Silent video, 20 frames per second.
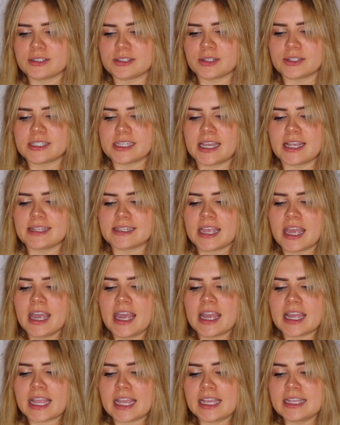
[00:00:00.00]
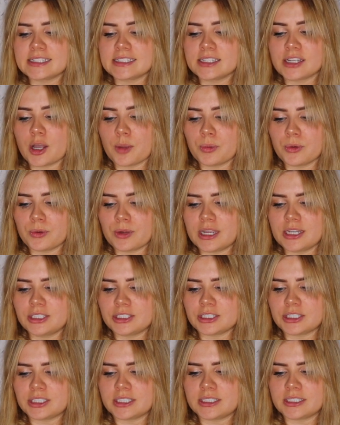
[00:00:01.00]
So it says, easy
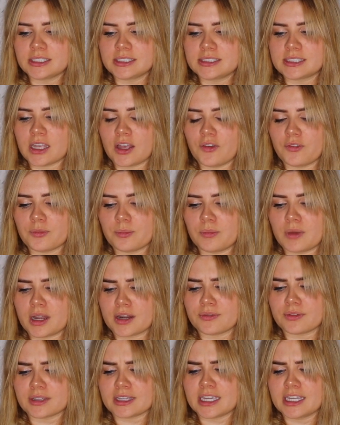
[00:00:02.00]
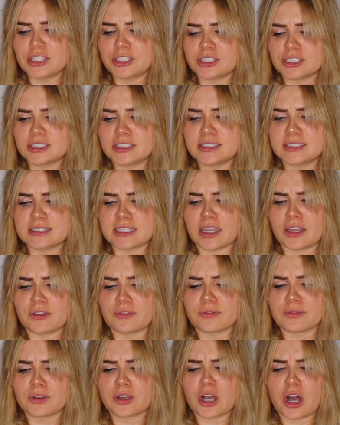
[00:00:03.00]
operation, self-modification,
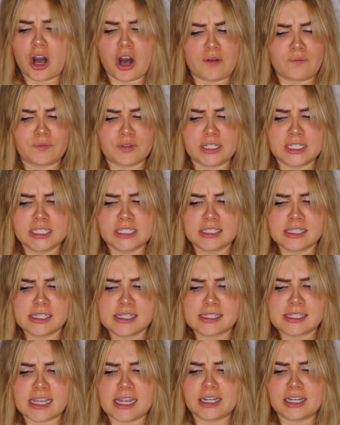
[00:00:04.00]
self-confidence.